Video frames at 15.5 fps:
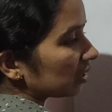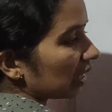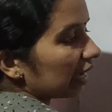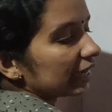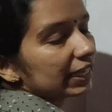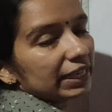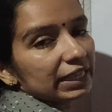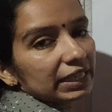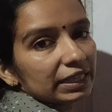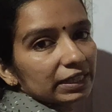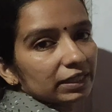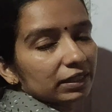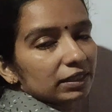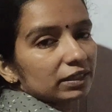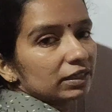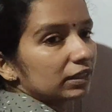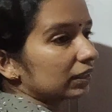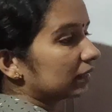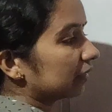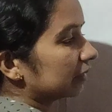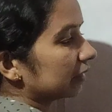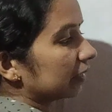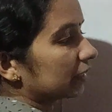Hi,
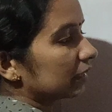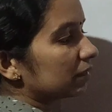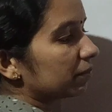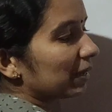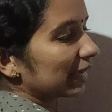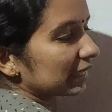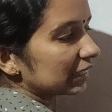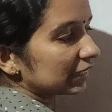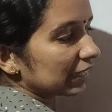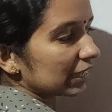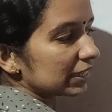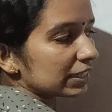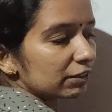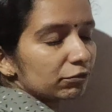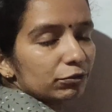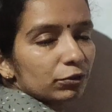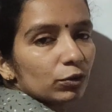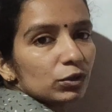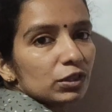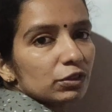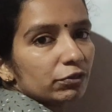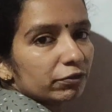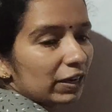that is magnetizing
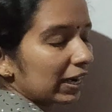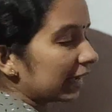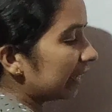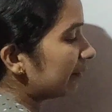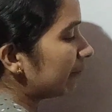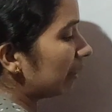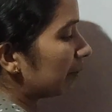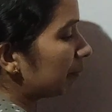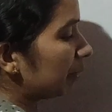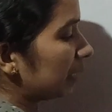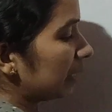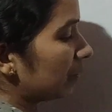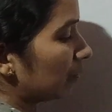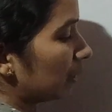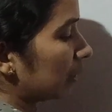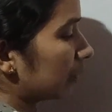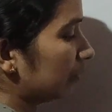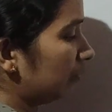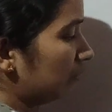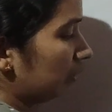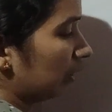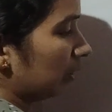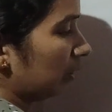force of iron, will be equal to